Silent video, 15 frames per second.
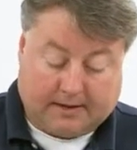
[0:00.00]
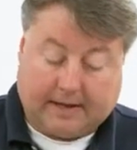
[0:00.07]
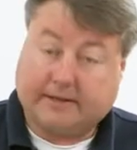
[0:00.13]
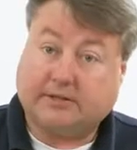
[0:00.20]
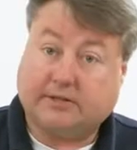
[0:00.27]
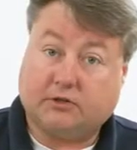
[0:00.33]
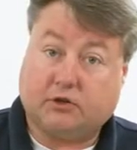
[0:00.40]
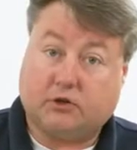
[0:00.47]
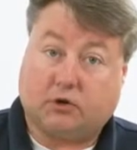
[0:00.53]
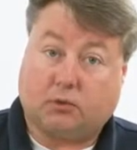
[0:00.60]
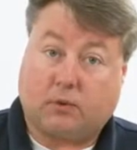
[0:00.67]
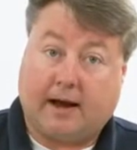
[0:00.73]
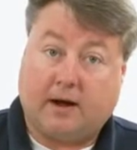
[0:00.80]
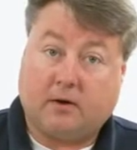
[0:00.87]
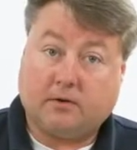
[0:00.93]
Next is your
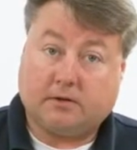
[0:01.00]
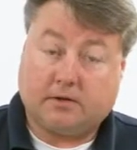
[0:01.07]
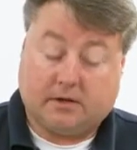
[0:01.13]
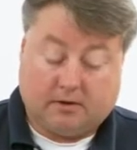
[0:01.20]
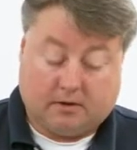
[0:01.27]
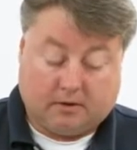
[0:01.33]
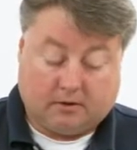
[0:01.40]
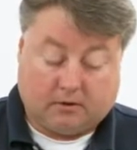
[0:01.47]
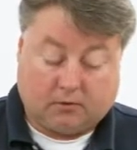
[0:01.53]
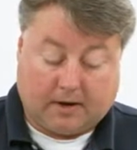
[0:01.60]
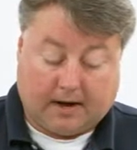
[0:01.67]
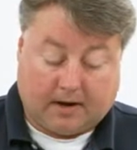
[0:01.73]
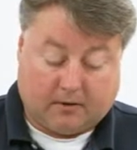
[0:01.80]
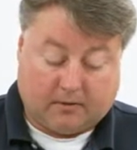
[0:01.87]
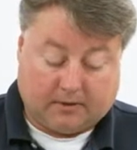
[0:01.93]
ground.
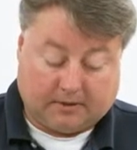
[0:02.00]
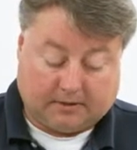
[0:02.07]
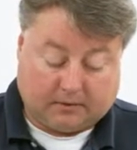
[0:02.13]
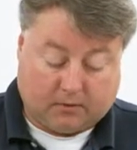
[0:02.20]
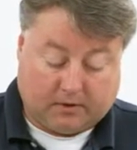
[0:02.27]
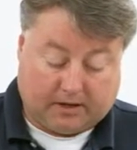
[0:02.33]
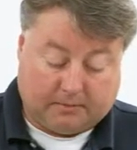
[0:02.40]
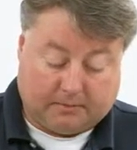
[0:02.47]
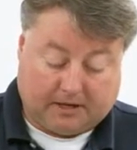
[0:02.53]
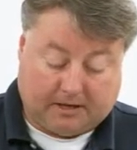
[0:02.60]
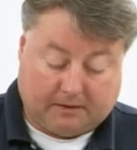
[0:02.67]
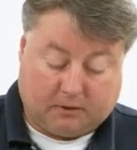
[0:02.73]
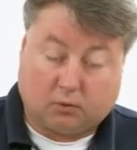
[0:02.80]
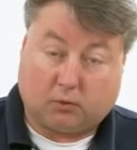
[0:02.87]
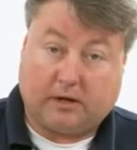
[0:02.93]
Ground is going to
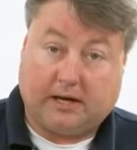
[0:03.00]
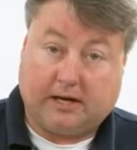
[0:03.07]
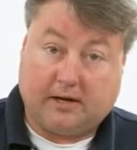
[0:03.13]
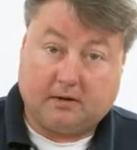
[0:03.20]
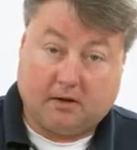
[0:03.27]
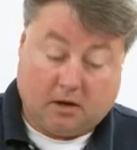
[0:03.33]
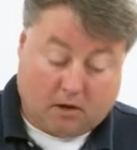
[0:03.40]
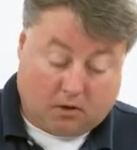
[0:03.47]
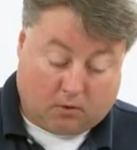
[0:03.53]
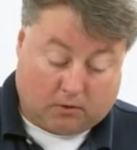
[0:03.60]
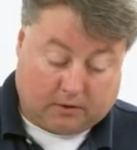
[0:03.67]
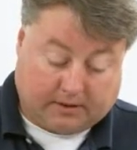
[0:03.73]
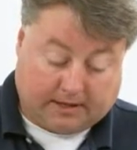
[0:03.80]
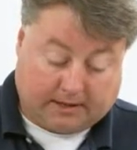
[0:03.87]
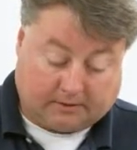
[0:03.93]
be green
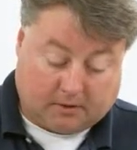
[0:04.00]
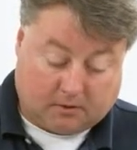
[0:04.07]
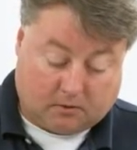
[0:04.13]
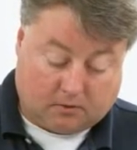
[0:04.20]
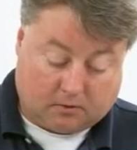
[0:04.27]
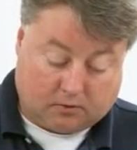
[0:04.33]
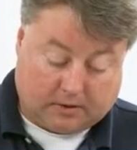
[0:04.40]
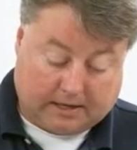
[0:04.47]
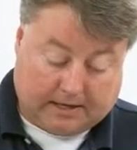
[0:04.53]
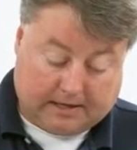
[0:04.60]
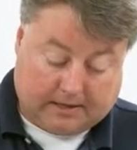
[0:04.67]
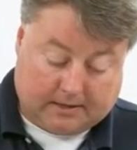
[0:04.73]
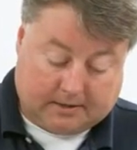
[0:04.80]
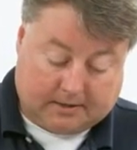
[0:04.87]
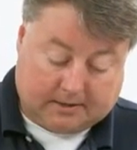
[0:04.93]
or
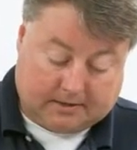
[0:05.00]
yellow-green.